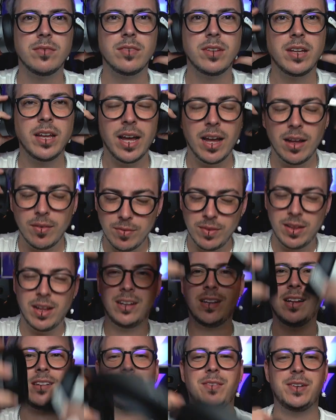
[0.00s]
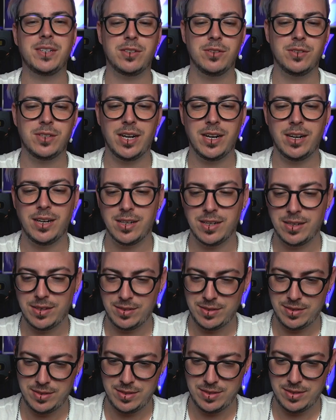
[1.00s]
yeah, that's a bit too tight.
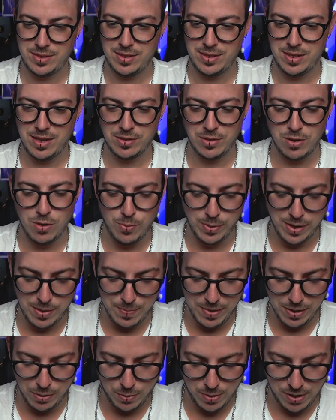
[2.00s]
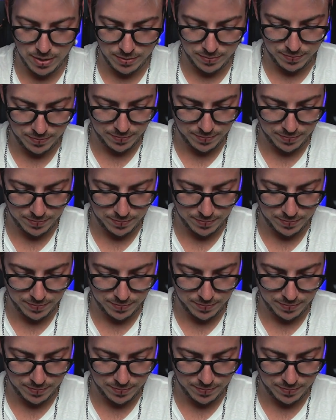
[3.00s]
Let's go with the middle one.